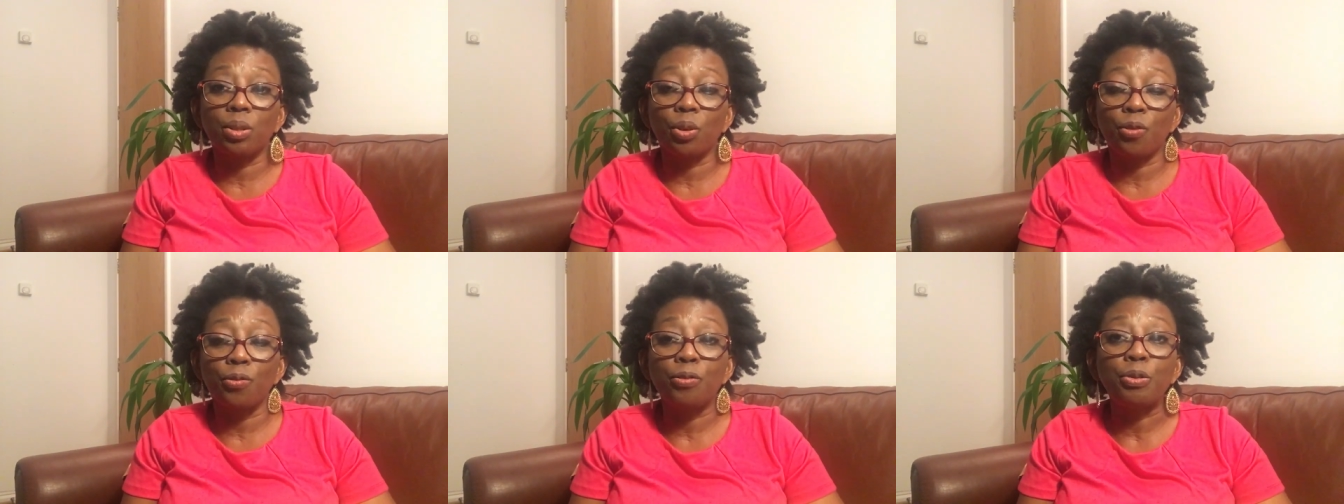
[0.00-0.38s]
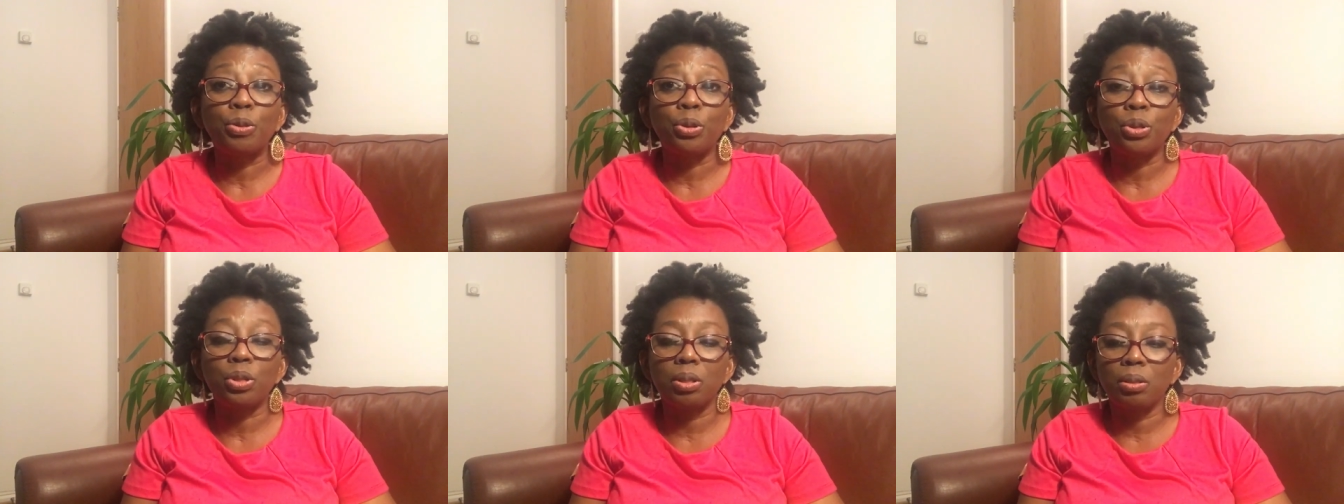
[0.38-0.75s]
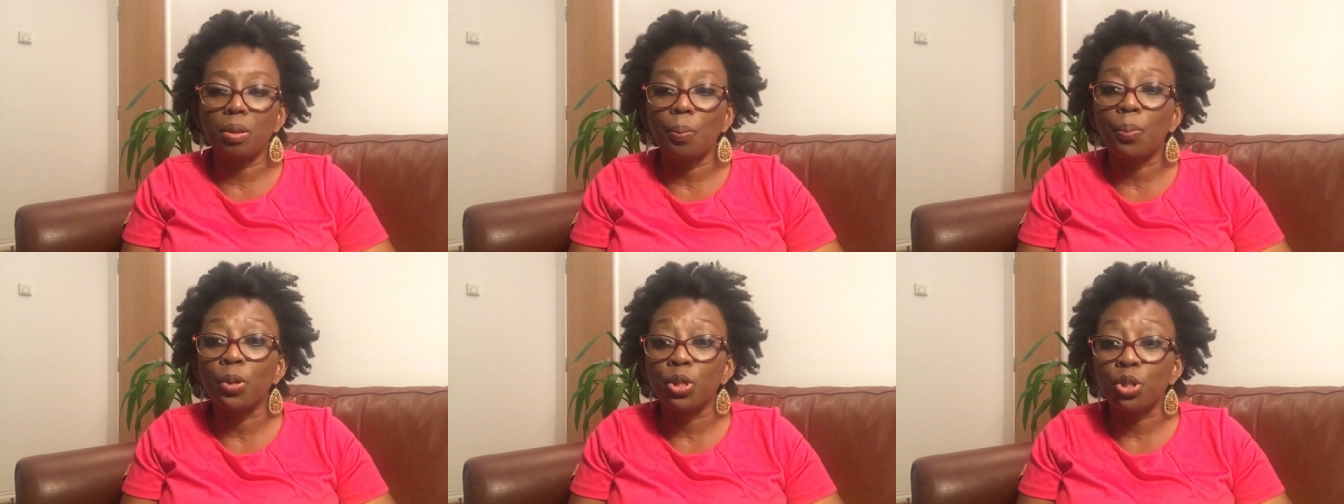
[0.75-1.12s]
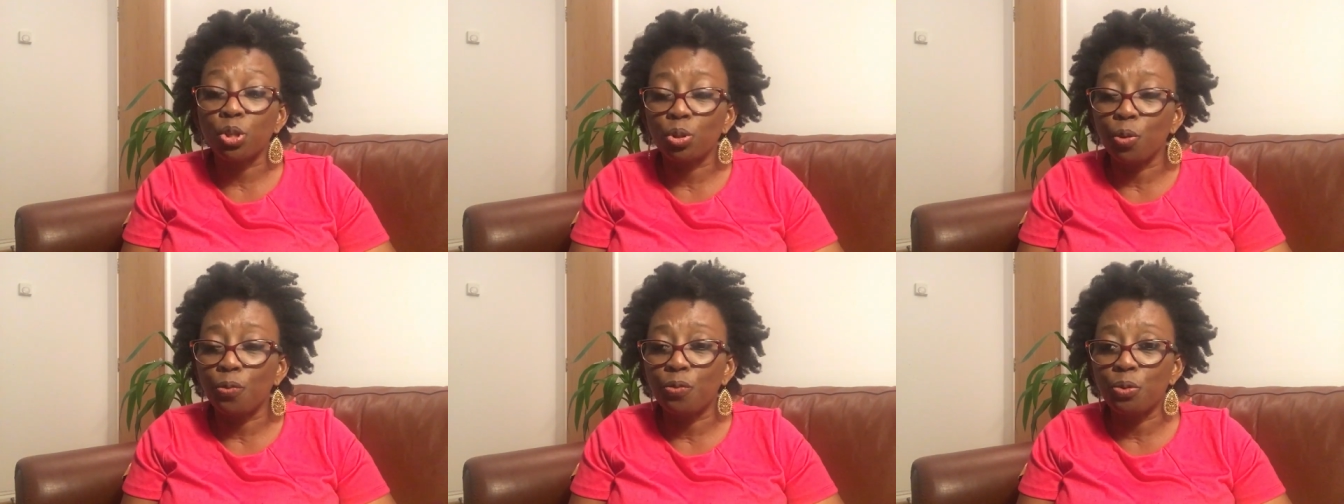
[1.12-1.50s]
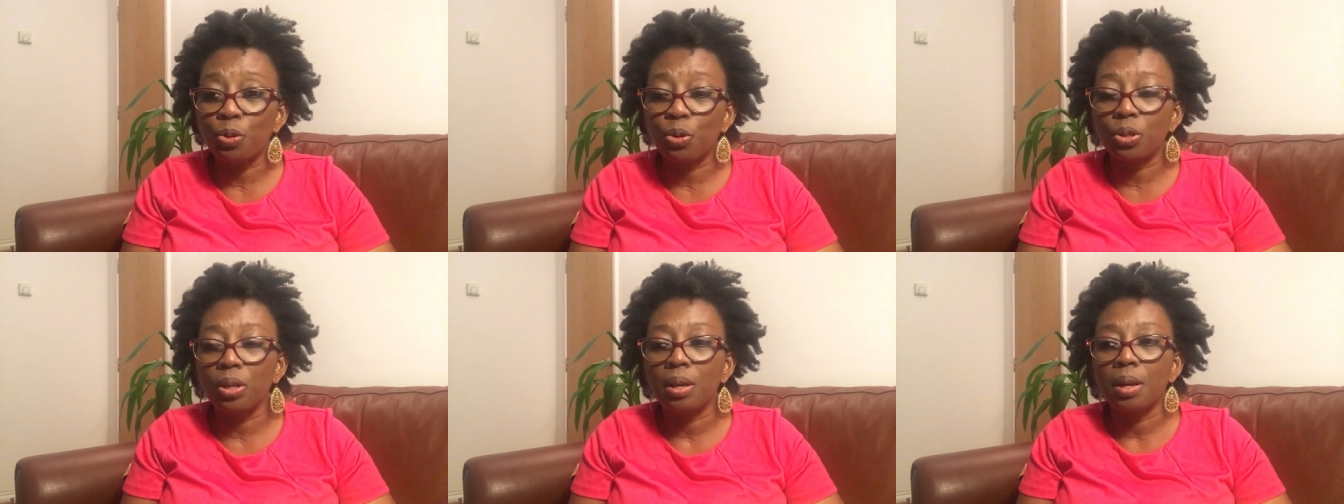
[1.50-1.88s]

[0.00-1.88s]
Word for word: of food, the portion of food.